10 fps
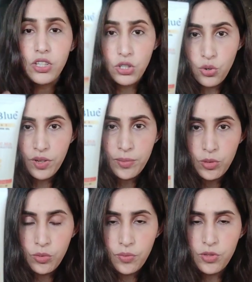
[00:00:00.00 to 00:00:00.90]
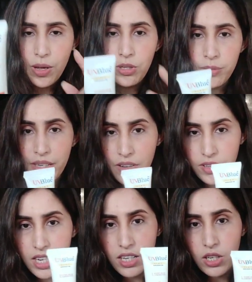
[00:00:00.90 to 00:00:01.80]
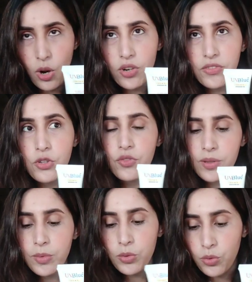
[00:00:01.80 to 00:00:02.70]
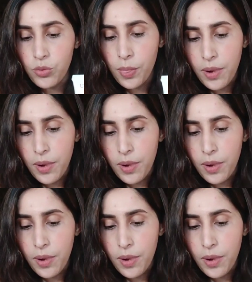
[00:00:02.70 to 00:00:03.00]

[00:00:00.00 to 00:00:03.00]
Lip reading: UV Blue. So I'm going to be covering a lot of UV Blue.